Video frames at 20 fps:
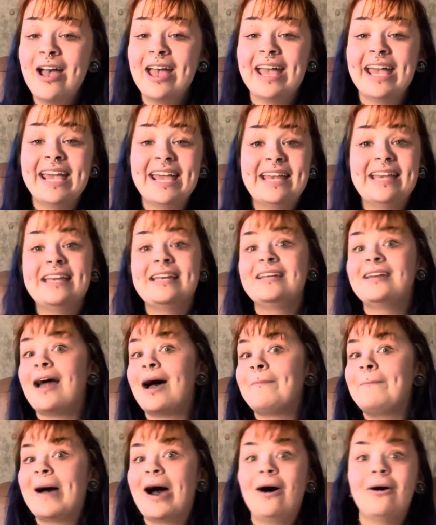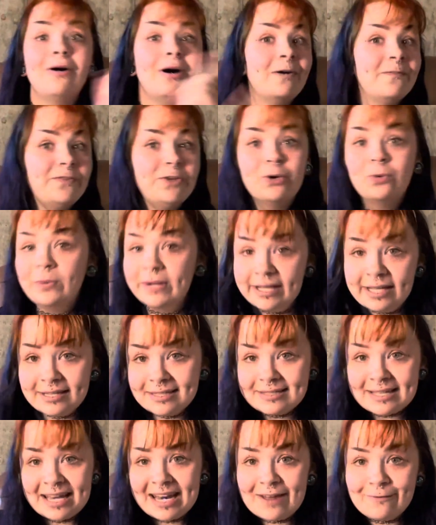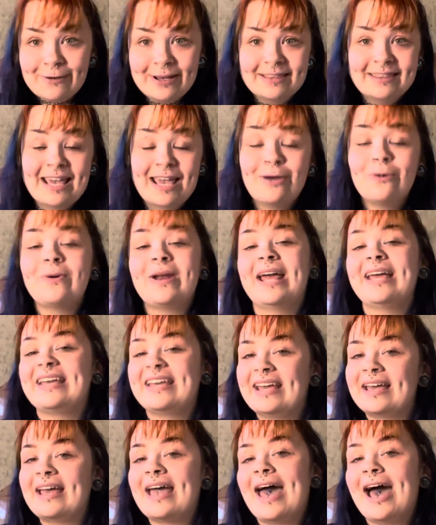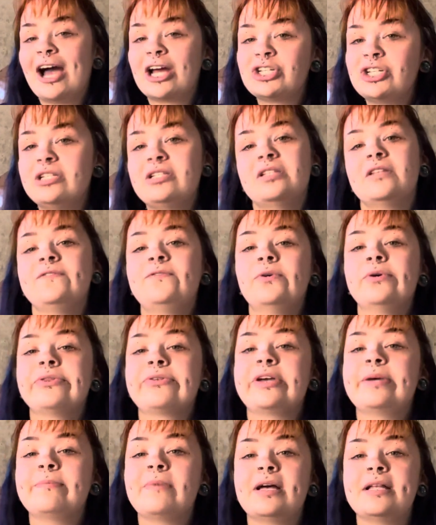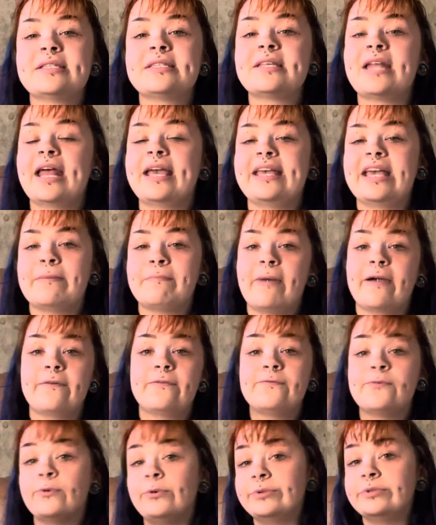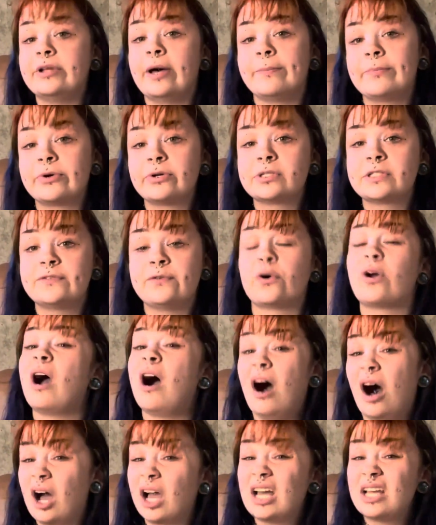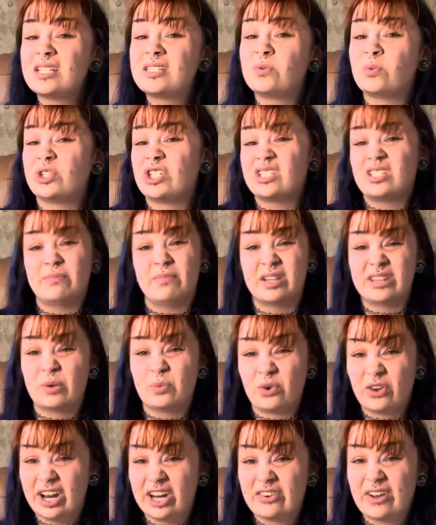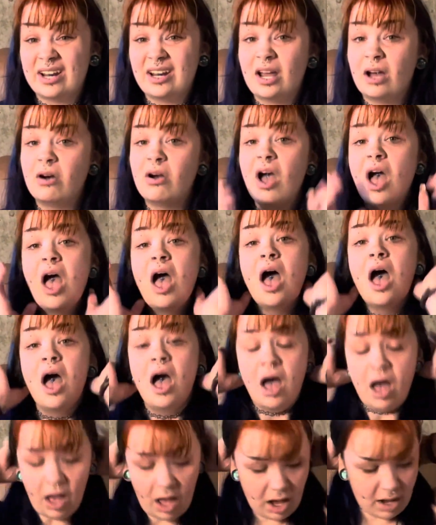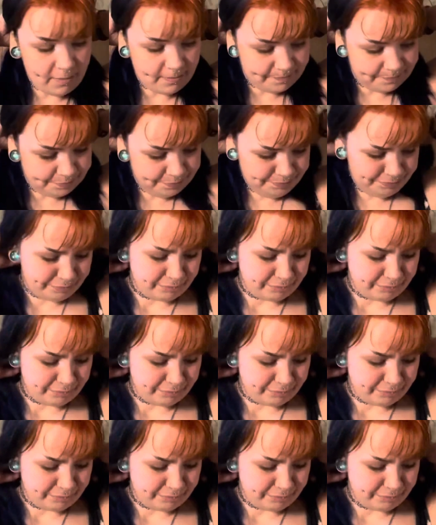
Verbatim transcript: in about a few weeks and everything when I get actually to the full three months and I get my full numbers for August which is the month that we're in right now um